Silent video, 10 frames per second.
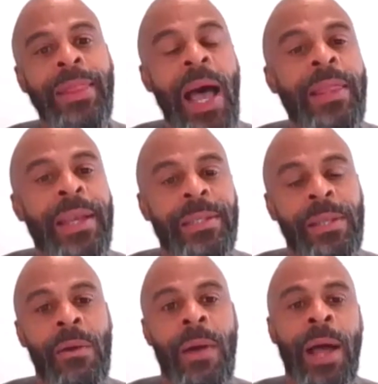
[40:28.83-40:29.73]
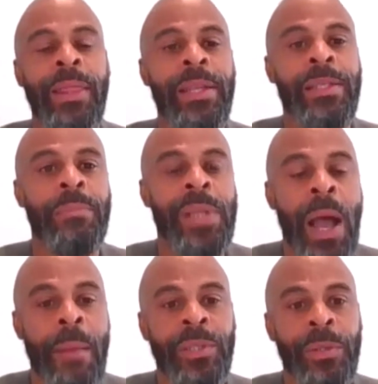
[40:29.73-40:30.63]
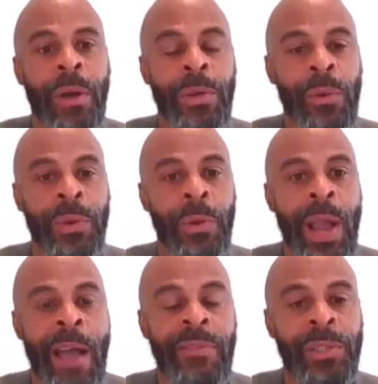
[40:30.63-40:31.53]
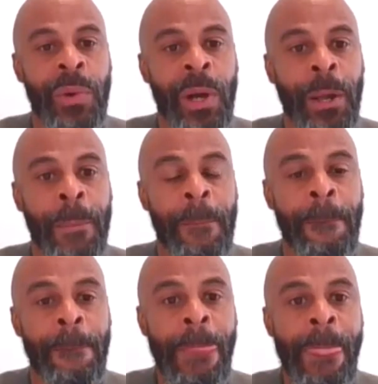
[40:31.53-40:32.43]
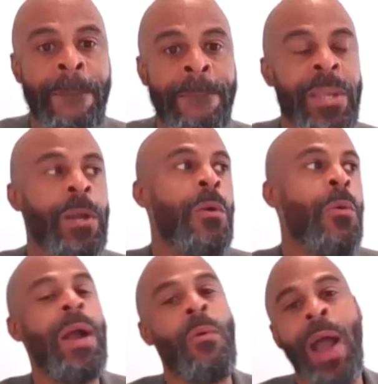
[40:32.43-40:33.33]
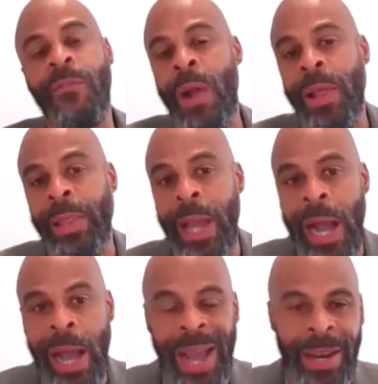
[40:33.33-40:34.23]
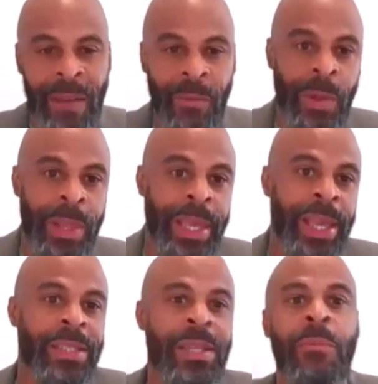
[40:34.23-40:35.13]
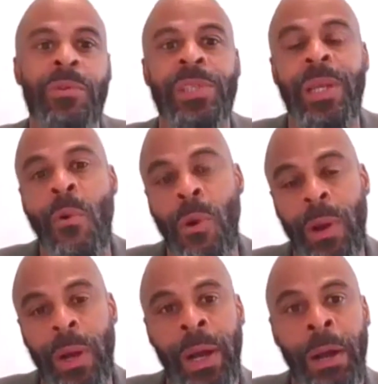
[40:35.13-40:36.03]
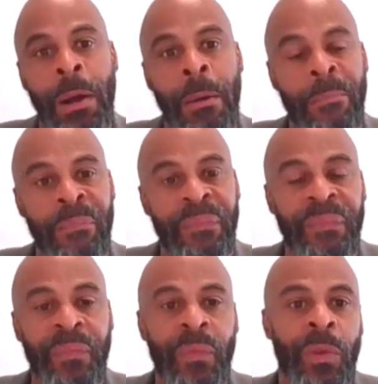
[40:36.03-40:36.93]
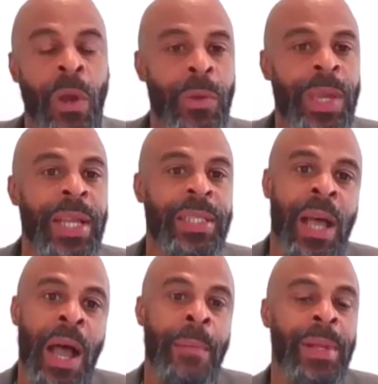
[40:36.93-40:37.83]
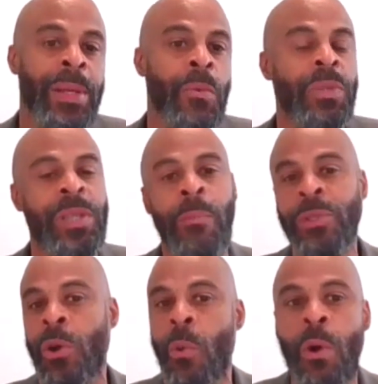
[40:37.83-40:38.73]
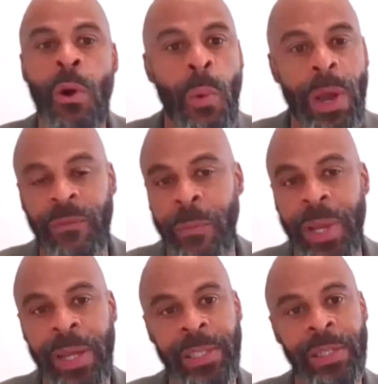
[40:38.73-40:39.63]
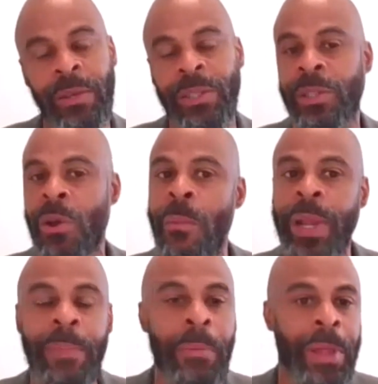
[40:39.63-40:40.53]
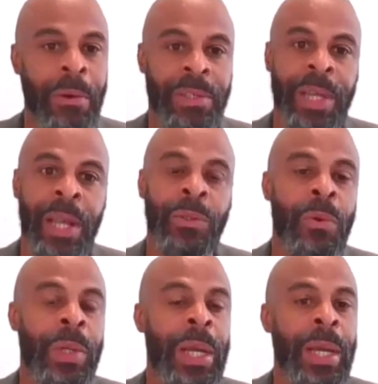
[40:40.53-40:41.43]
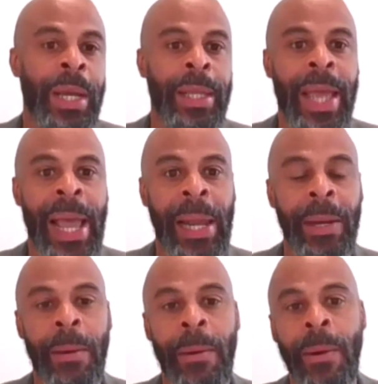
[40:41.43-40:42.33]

I, I, think so. I think sometimes you know you you have to, uh, you know, quite quite frankly, I, I never really get summers anymore. Um, you know, you get time. Summers are a whirlwind for me because there, there's so many people that are scheduled that